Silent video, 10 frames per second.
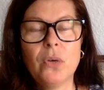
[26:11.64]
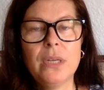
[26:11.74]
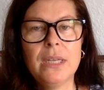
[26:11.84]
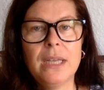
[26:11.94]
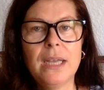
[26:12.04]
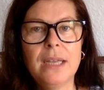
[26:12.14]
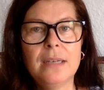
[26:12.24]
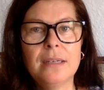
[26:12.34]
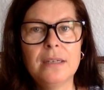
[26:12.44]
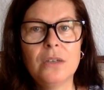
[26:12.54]
broccoli,
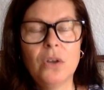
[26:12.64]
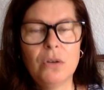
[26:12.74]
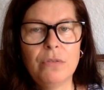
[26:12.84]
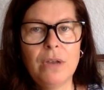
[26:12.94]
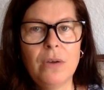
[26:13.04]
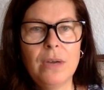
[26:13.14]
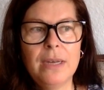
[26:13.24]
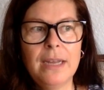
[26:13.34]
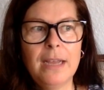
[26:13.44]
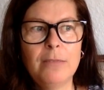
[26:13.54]
and
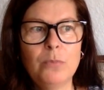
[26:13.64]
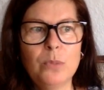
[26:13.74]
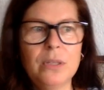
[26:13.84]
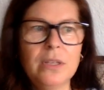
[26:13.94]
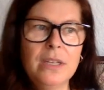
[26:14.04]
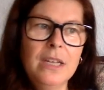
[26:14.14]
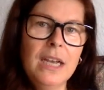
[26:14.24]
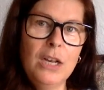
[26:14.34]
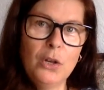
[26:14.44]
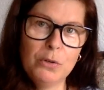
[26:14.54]
cauliflower, and have with
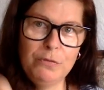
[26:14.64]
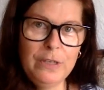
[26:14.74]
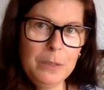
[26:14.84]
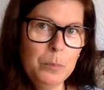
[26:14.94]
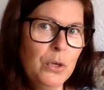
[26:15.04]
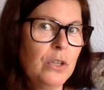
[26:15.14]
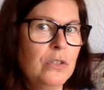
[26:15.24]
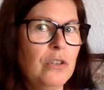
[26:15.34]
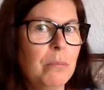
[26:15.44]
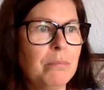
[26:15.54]
a lot of vegan
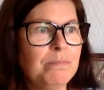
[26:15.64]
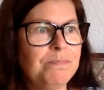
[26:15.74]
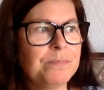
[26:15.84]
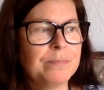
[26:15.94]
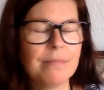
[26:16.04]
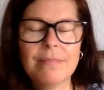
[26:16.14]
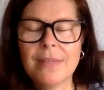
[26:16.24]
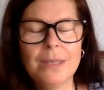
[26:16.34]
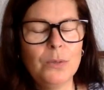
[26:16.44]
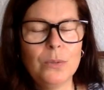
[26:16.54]
butter on top.
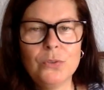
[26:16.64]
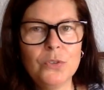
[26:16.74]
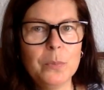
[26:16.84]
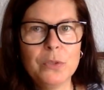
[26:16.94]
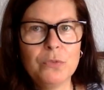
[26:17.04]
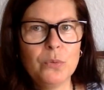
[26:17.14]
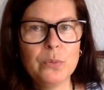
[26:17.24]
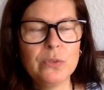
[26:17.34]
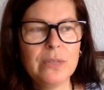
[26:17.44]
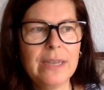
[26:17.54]
Looking so much
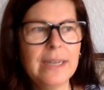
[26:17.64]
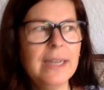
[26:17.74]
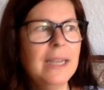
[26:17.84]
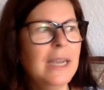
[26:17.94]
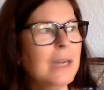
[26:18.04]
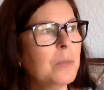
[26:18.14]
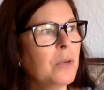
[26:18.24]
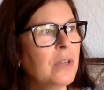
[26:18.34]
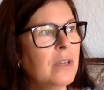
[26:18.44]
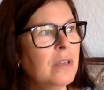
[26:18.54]
forward to that,
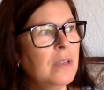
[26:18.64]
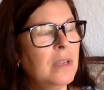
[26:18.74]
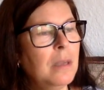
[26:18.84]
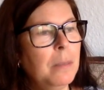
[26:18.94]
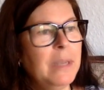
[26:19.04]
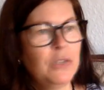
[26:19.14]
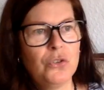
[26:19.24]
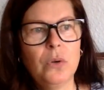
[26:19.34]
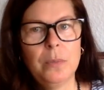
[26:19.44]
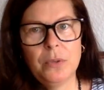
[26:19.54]
and I'm gonna
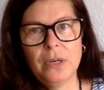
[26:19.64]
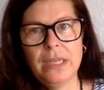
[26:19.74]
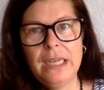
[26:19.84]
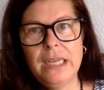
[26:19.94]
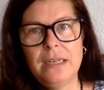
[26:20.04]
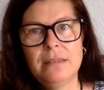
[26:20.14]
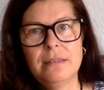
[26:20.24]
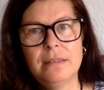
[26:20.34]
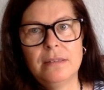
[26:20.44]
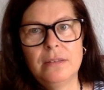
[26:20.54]
make sure I'm gonna
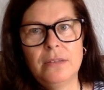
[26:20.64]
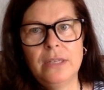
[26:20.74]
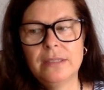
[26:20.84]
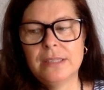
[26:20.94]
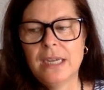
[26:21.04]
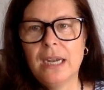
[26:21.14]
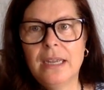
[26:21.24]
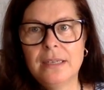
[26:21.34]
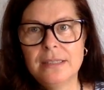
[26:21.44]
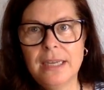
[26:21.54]
eat the
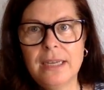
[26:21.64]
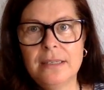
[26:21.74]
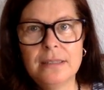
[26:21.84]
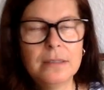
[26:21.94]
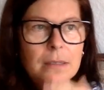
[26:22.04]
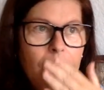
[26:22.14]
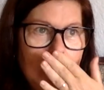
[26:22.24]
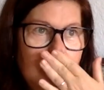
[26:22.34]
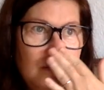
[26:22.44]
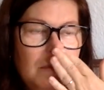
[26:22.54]
entire day.
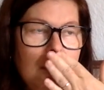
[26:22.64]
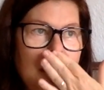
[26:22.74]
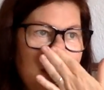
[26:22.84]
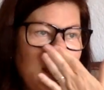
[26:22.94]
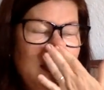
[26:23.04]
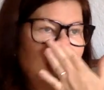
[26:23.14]
Then